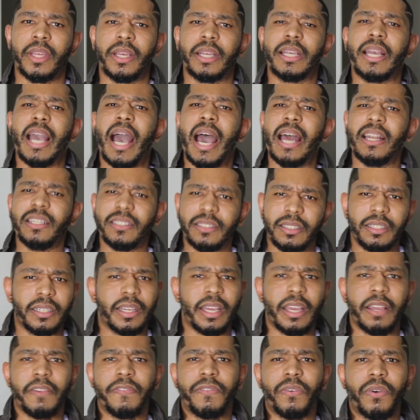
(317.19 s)
God is
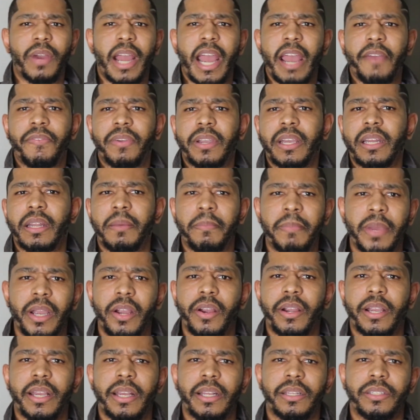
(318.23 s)
looking for African
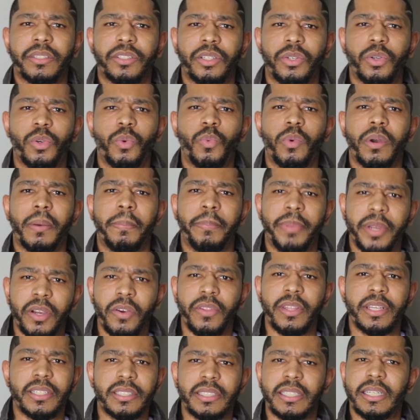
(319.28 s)
Americans who will
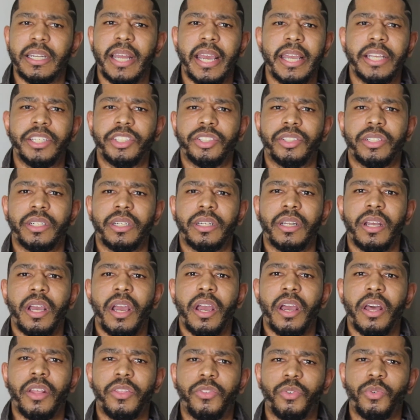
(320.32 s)
build this nation
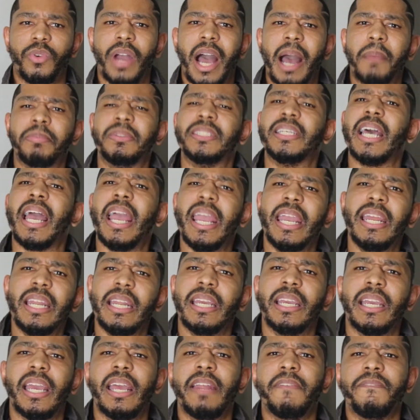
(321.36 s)
through
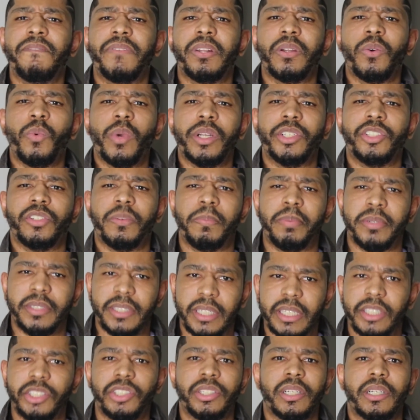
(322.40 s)
obtaining influential
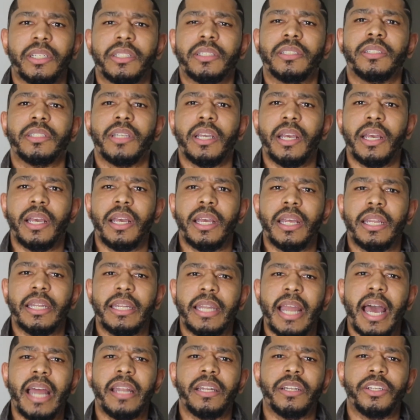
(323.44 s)
positions,
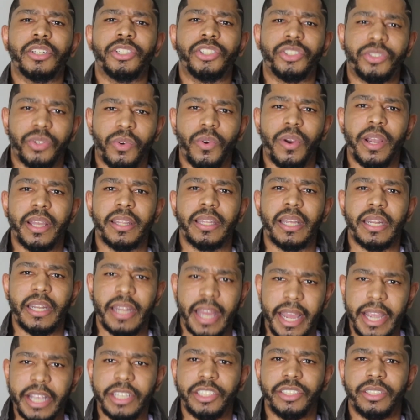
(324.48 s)
not destroying the
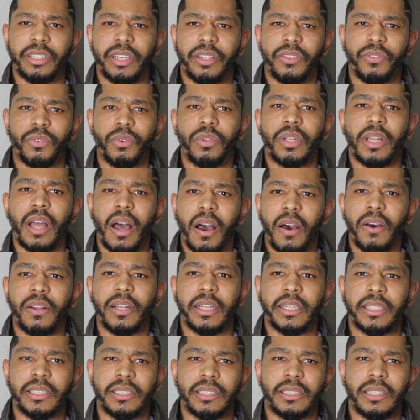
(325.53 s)
nation through
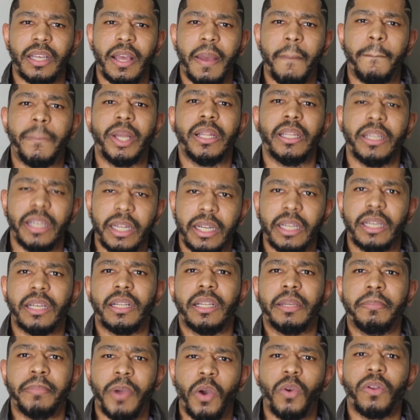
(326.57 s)
lawless,
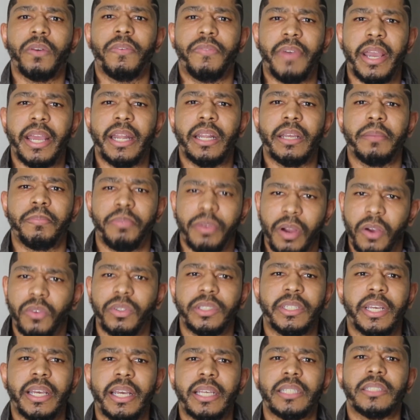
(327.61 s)
politically motivated
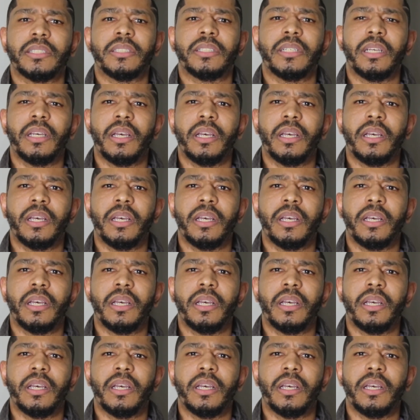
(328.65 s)
protests.